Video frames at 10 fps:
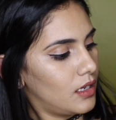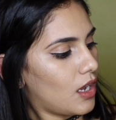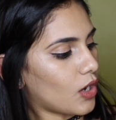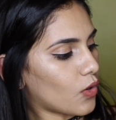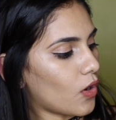
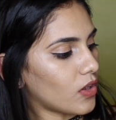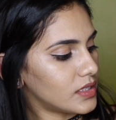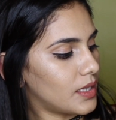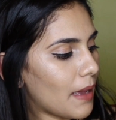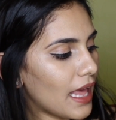across
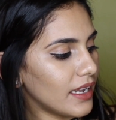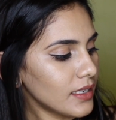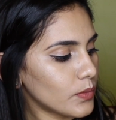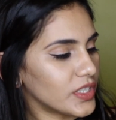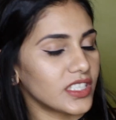the
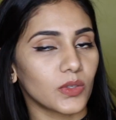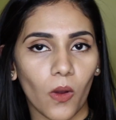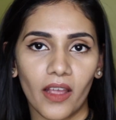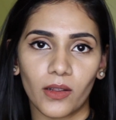palette, which is what I